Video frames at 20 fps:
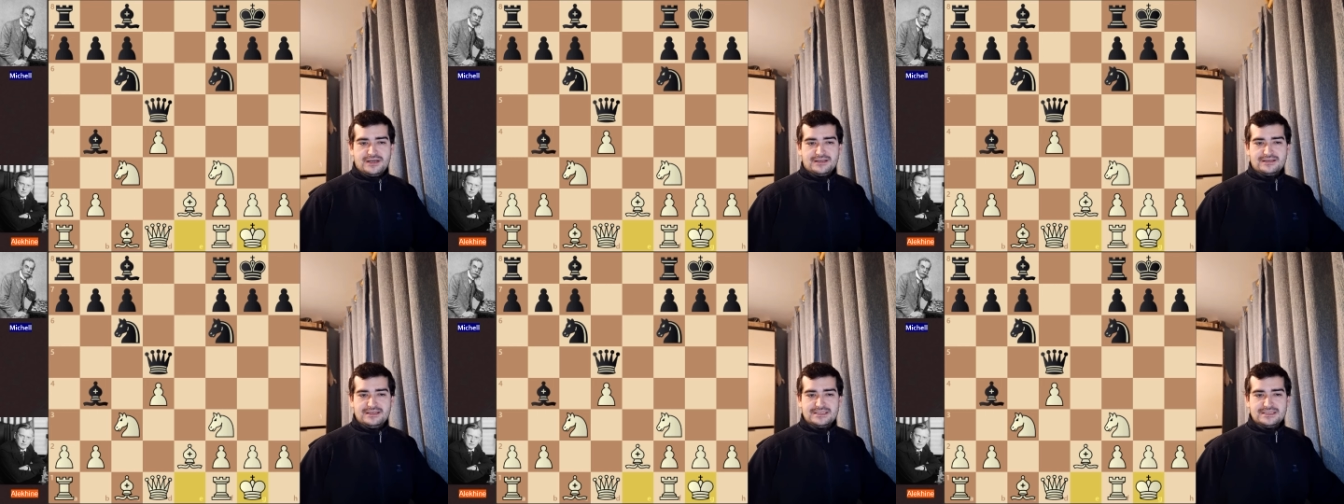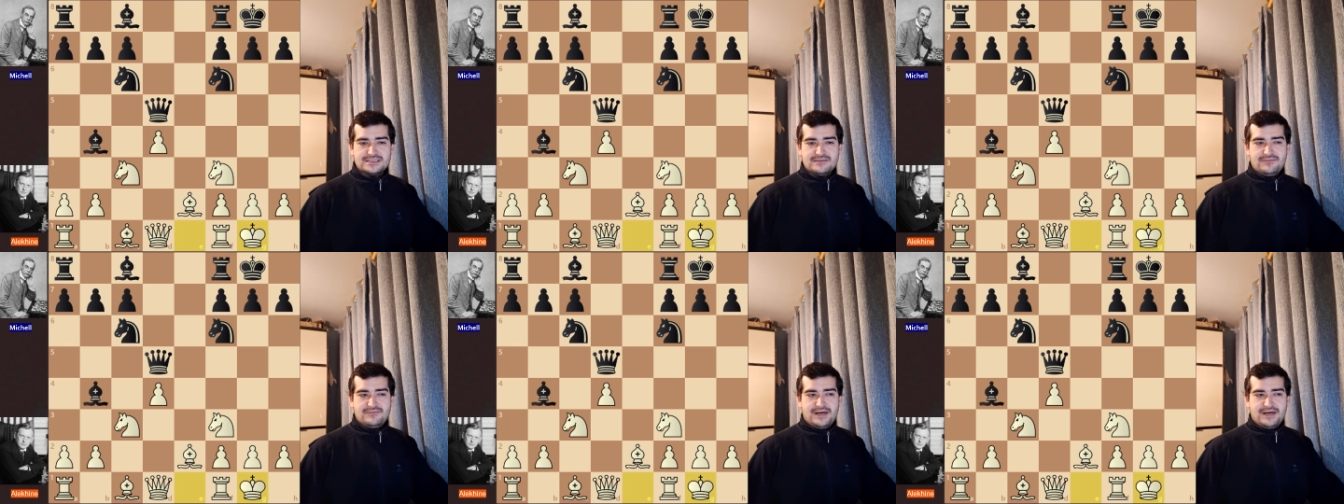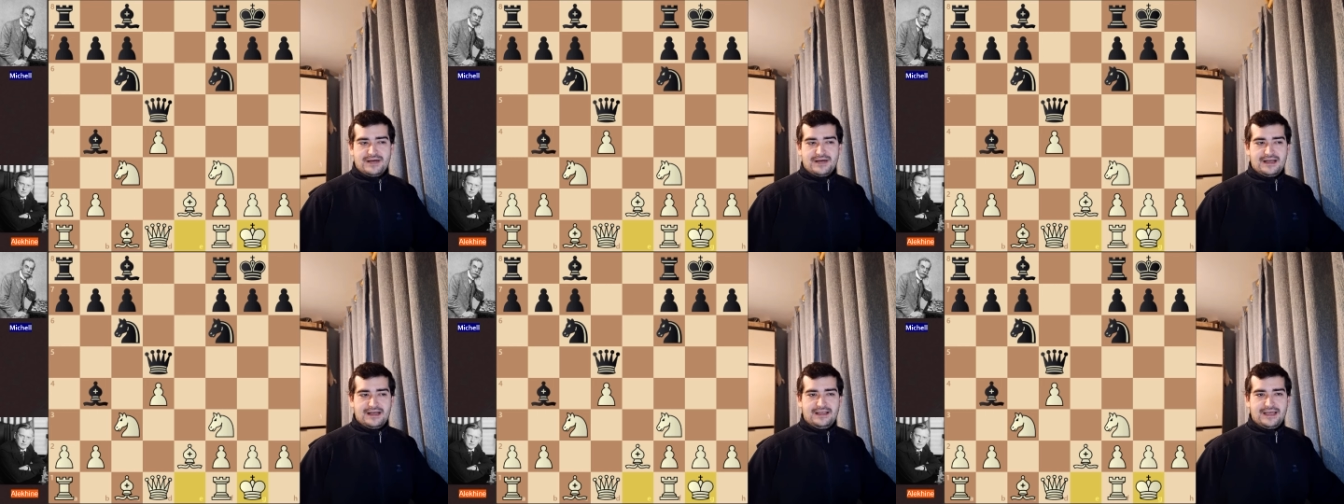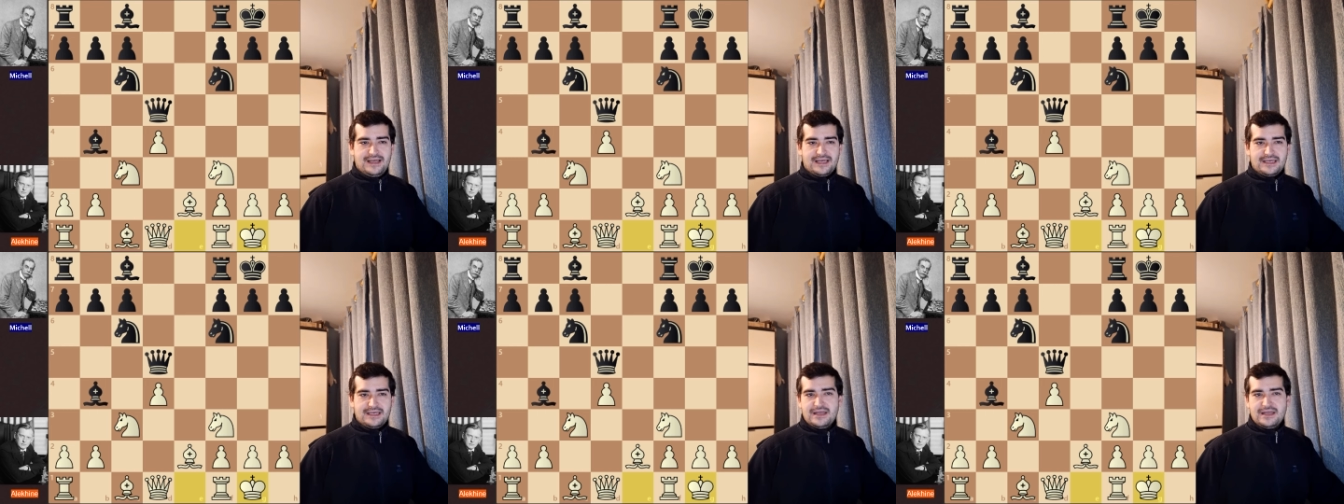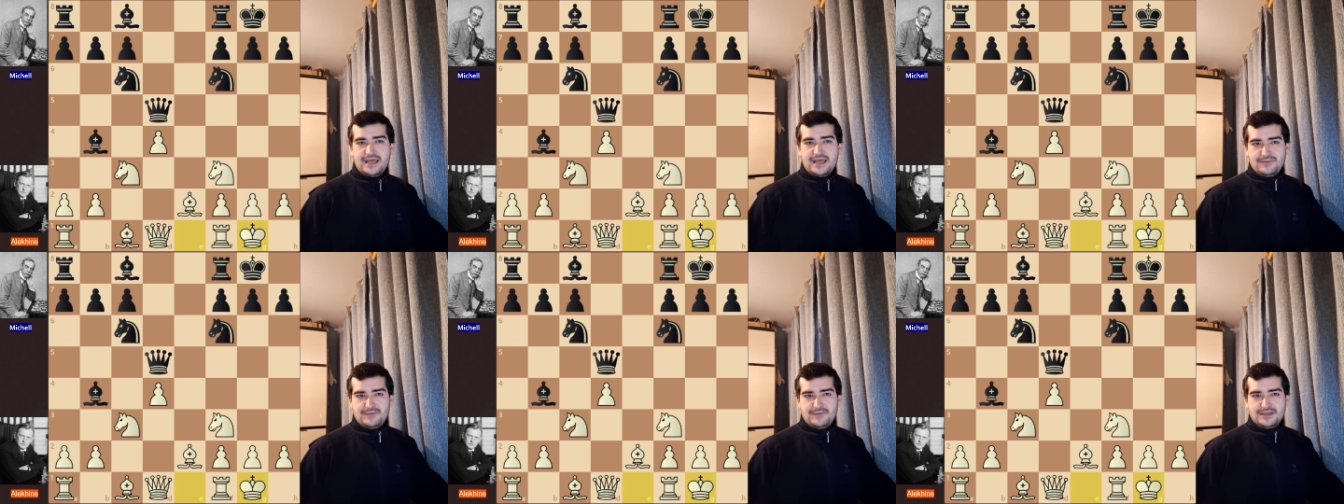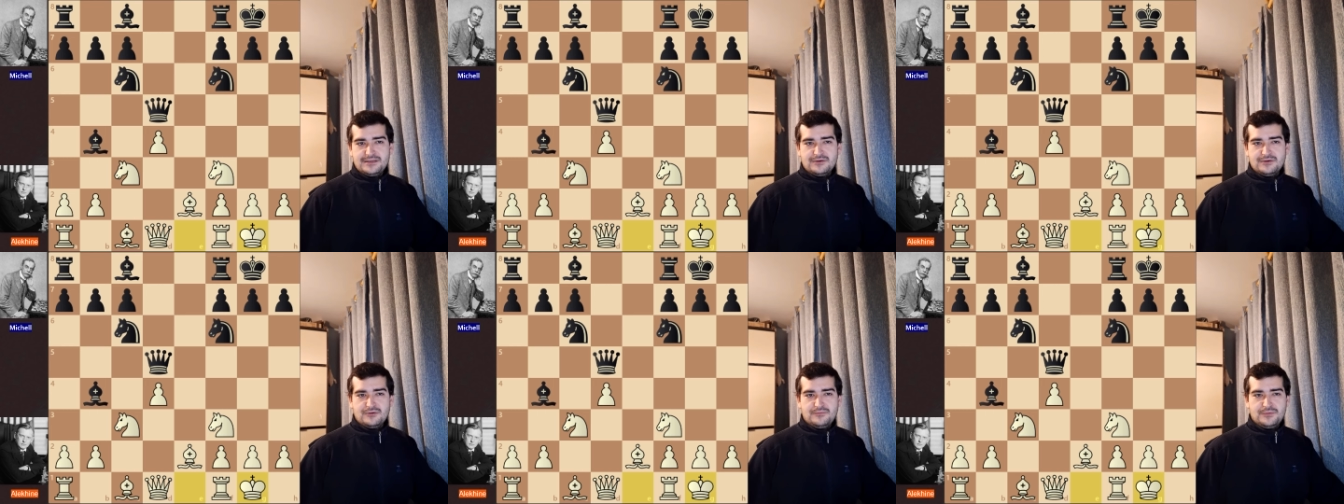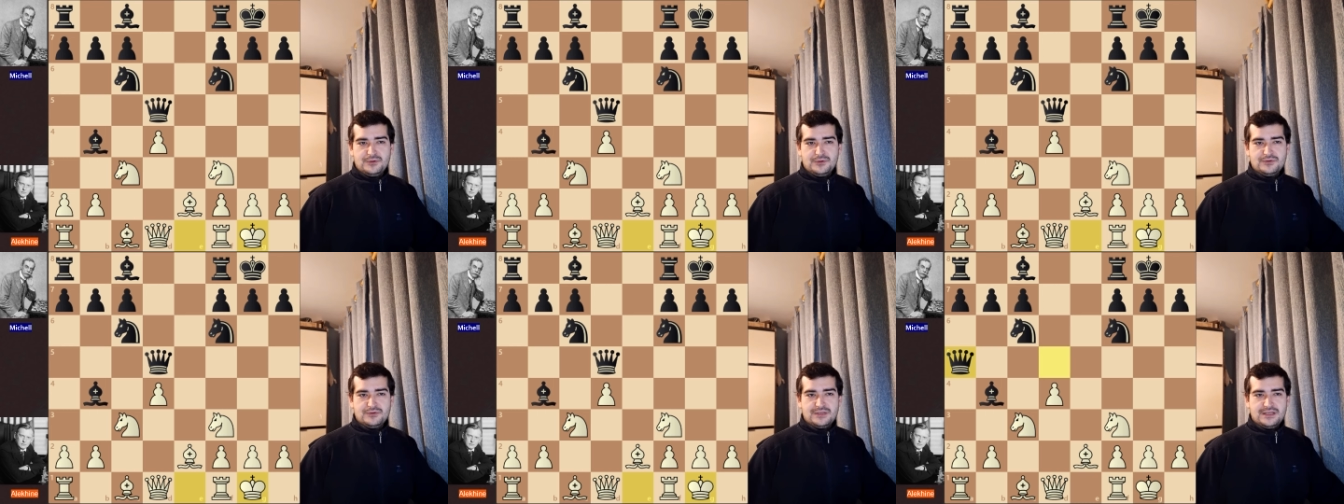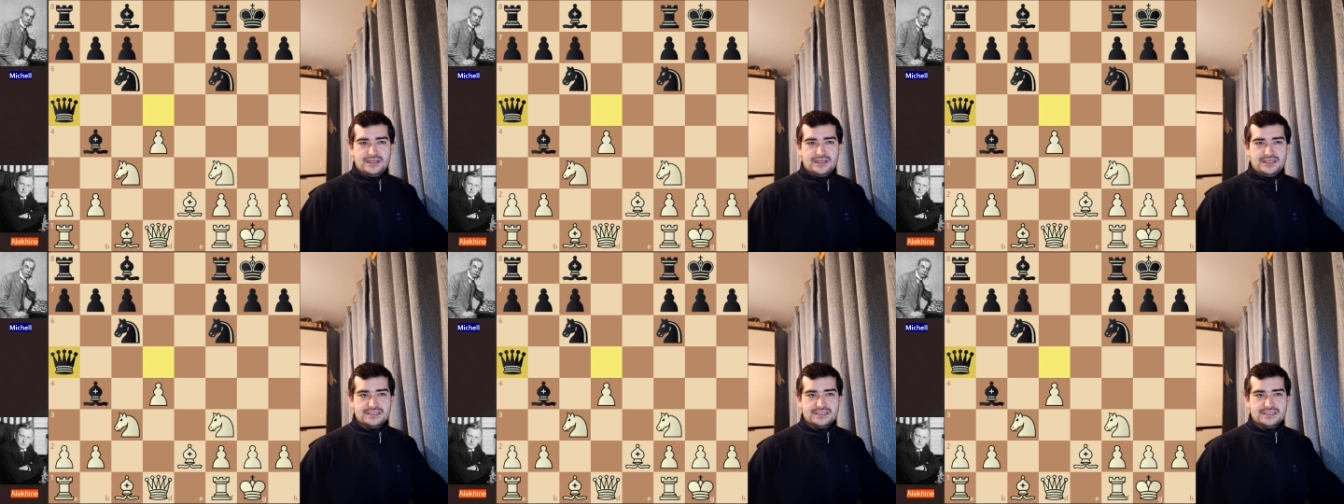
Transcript: at least by Alekhine and by the computer,